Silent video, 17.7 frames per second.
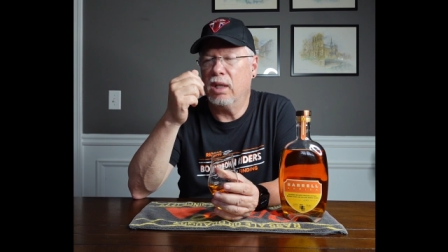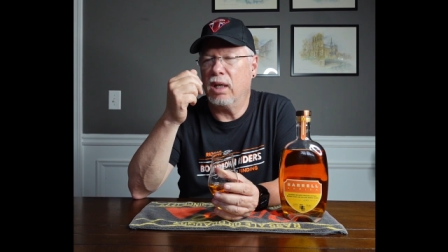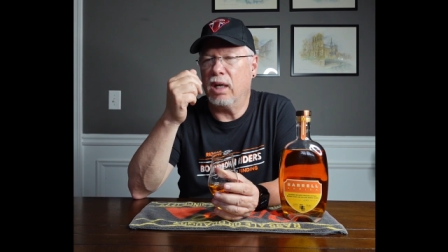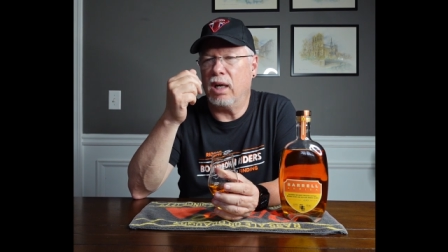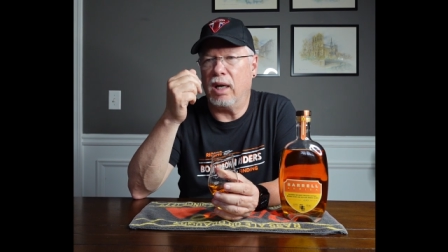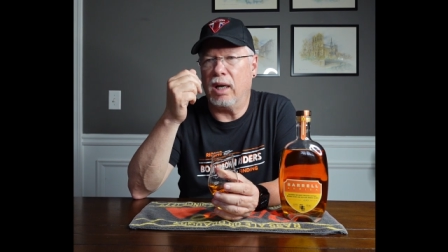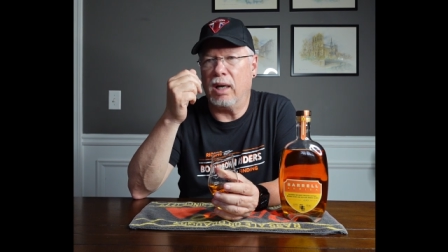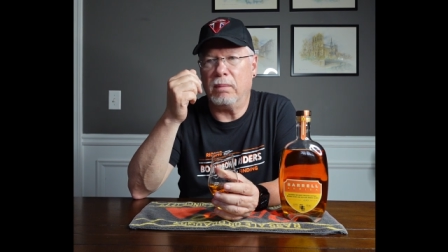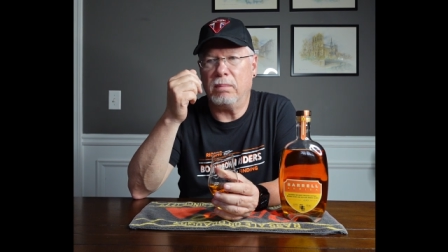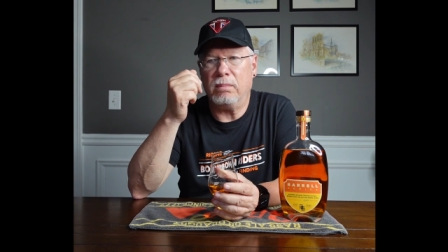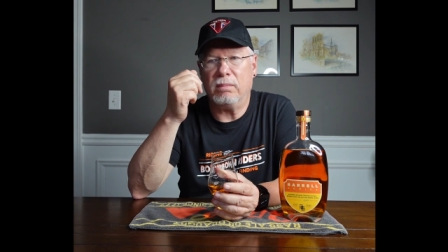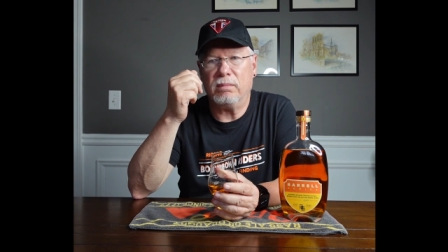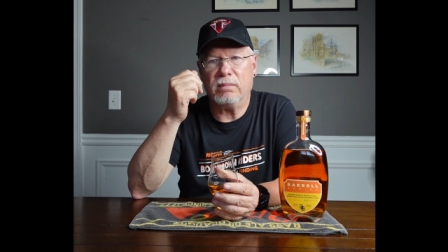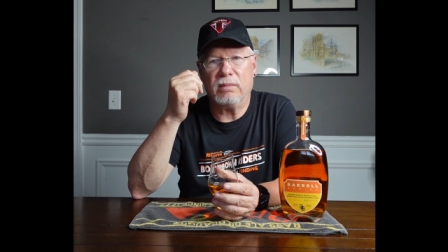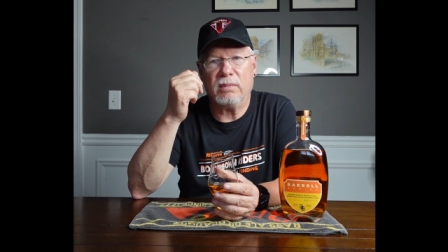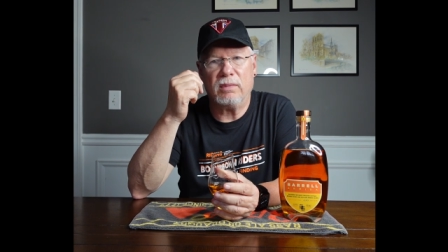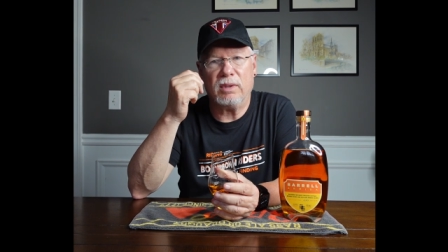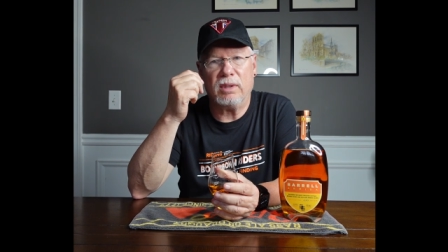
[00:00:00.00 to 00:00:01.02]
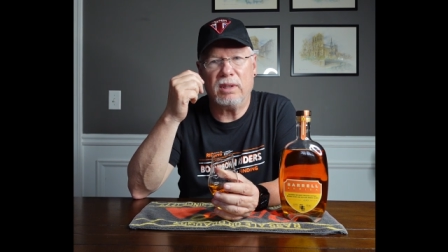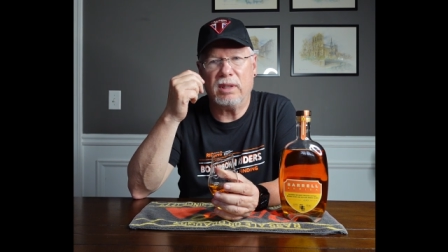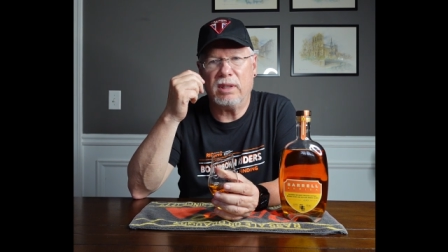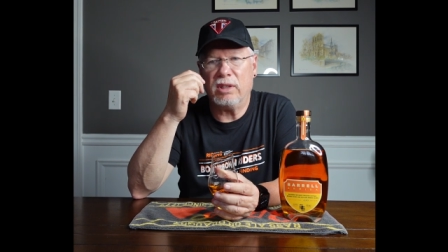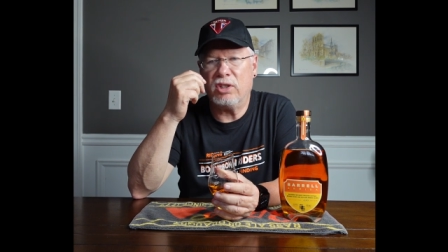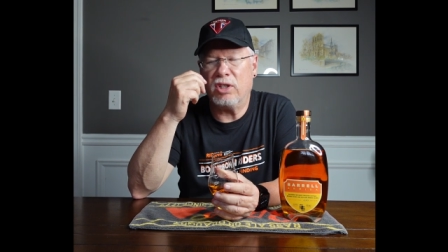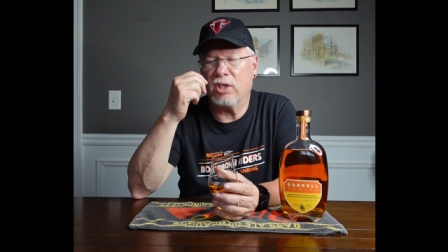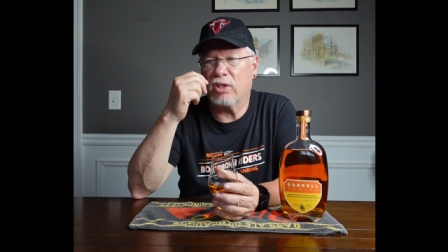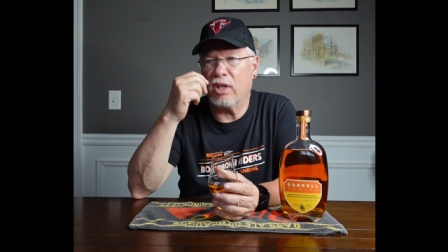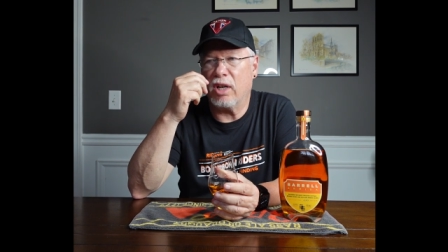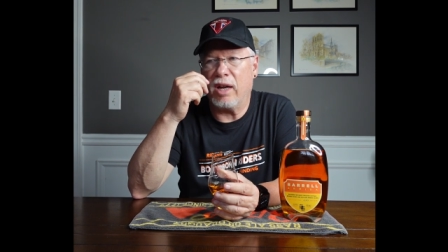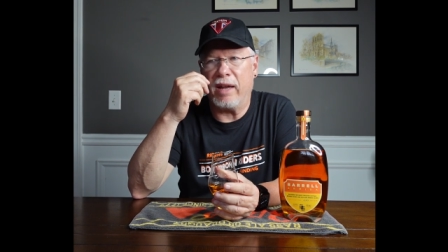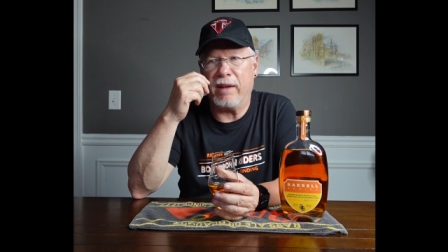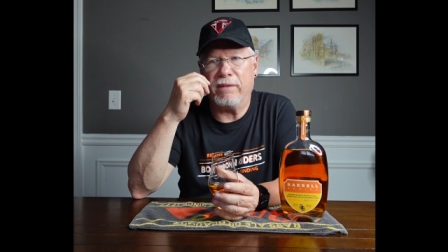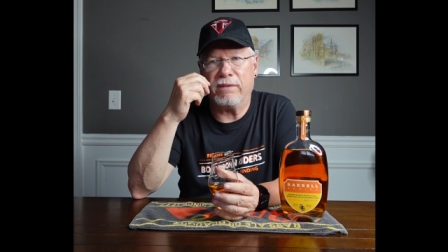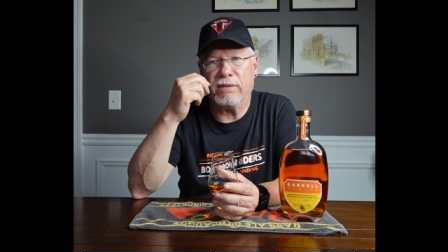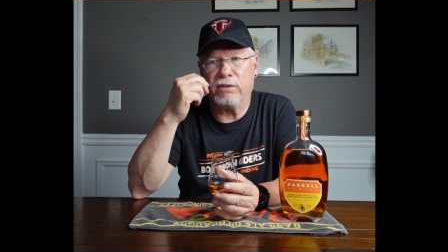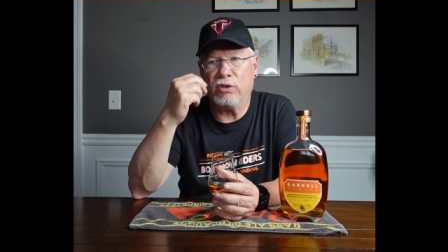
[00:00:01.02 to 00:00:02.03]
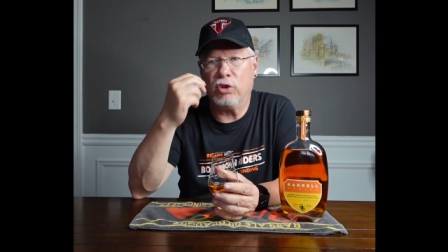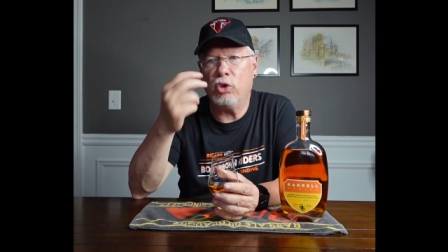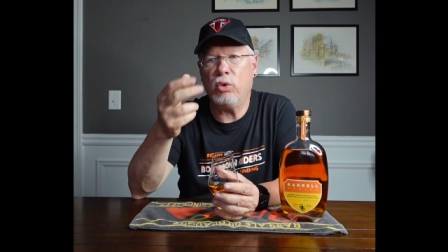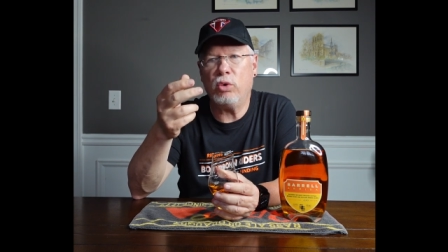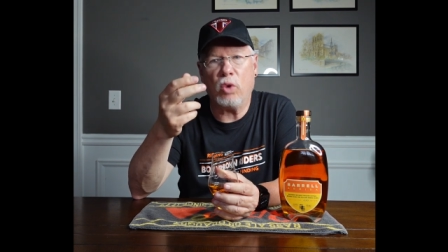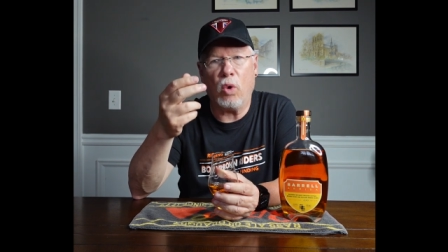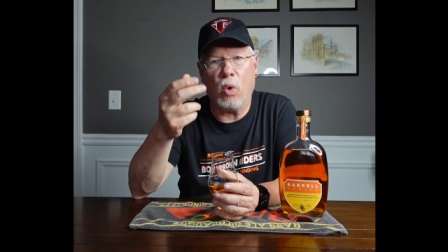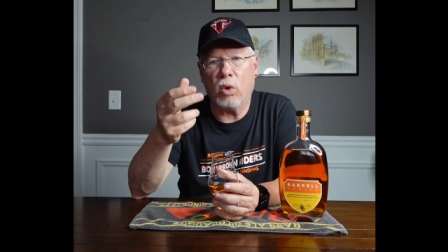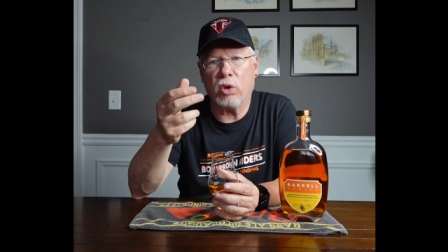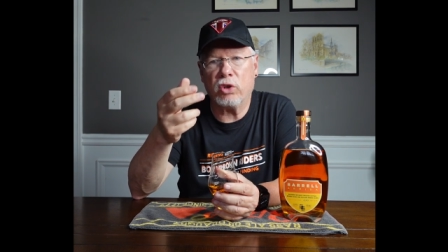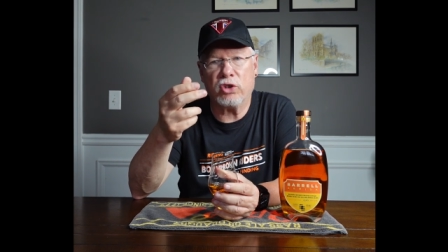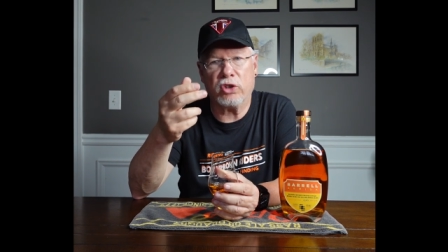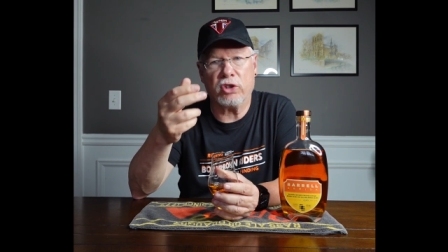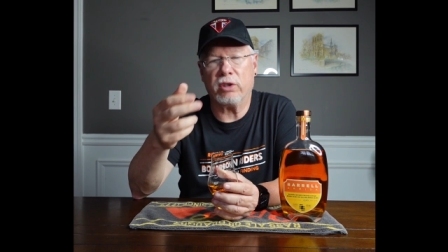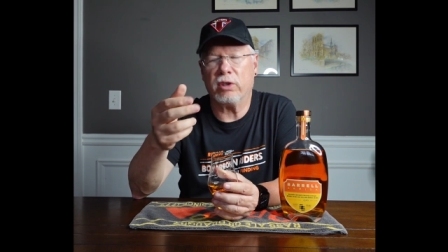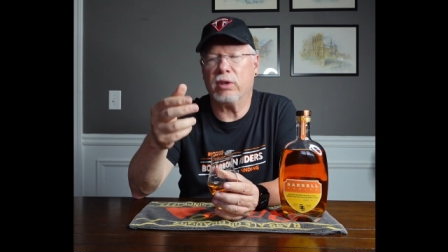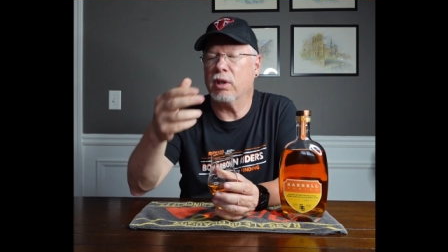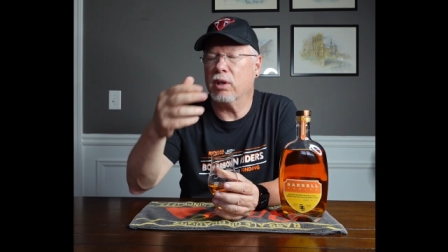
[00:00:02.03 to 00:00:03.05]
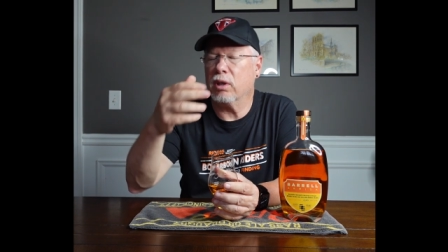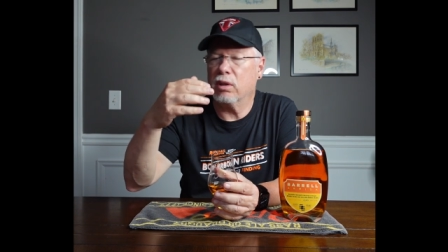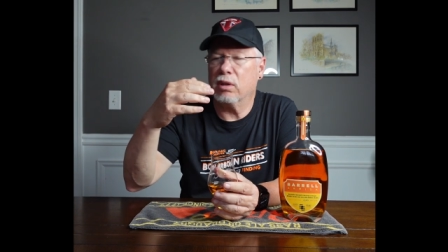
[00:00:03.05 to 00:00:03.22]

uh, just a fruit orchard